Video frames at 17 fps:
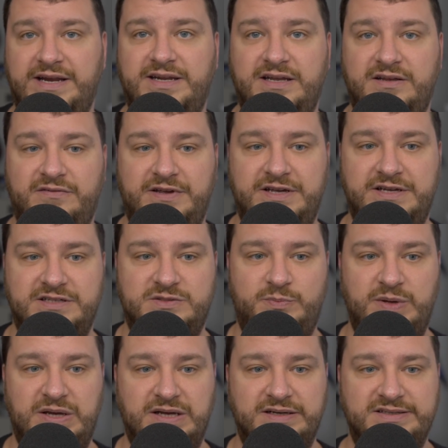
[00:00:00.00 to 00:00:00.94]
TVs,
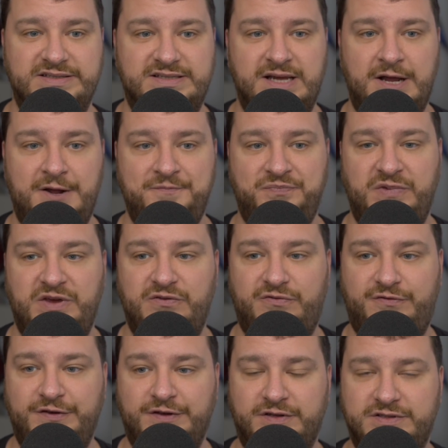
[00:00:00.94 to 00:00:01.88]
because it
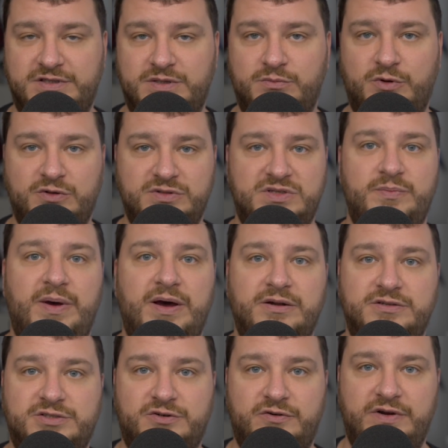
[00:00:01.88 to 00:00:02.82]
fills the most amount
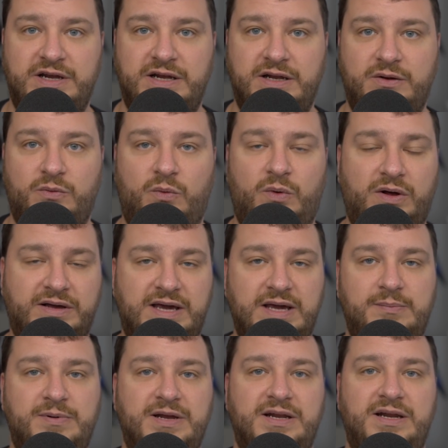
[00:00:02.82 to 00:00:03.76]
of screen while
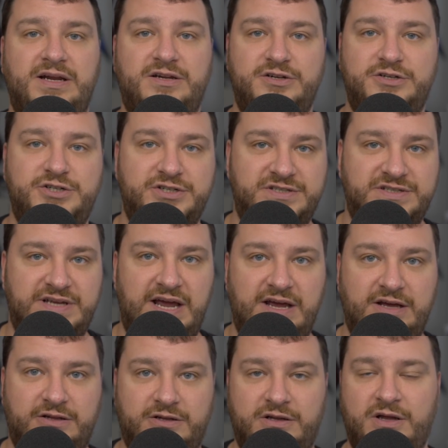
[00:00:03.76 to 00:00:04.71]
keeping an integer
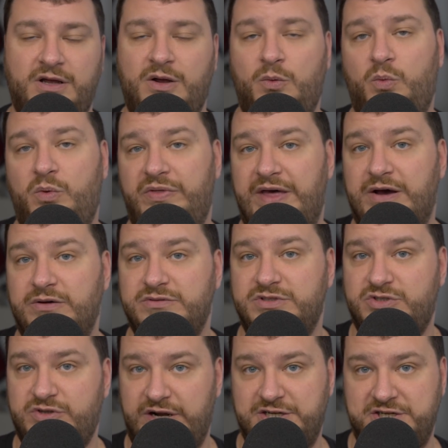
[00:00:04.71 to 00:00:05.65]
scale without
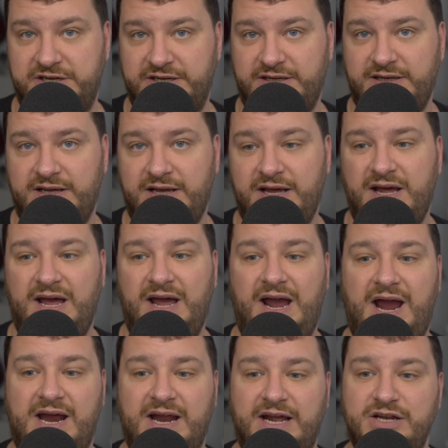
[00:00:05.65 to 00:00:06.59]
stretching,
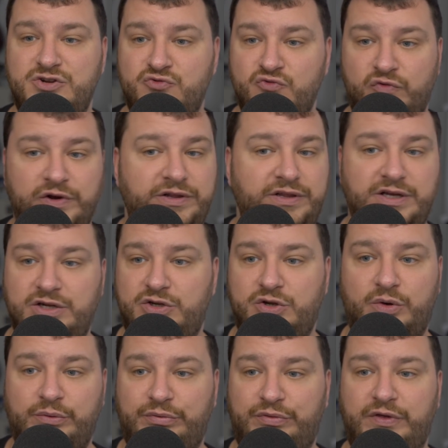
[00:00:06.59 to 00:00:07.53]
and I really
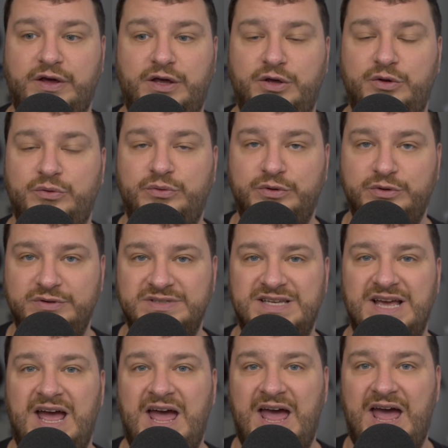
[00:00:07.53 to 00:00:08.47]
don't think you lose
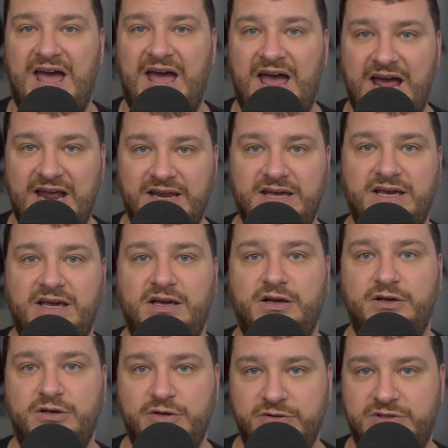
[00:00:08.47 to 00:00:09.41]
any
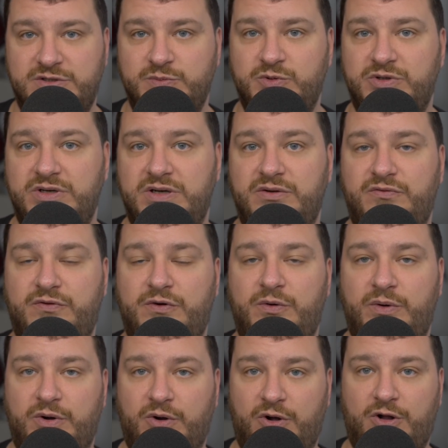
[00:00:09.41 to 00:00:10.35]
usable
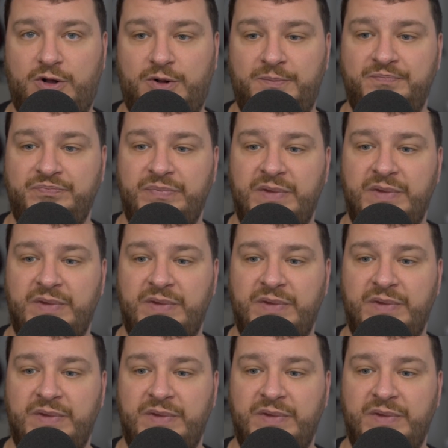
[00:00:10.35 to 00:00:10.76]
info at all.